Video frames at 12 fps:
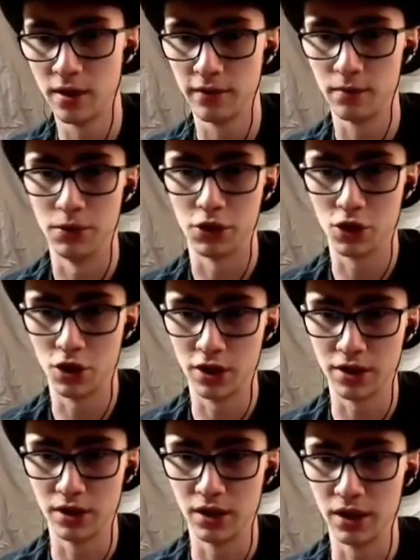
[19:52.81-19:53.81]
from his
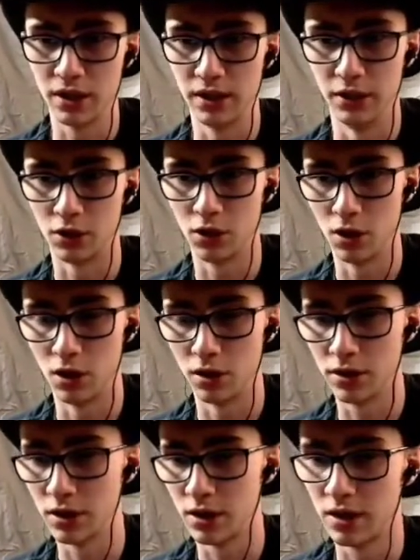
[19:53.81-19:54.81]
continent and the
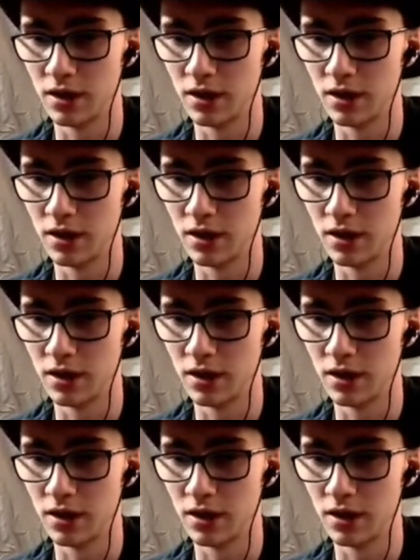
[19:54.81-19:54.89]
cards.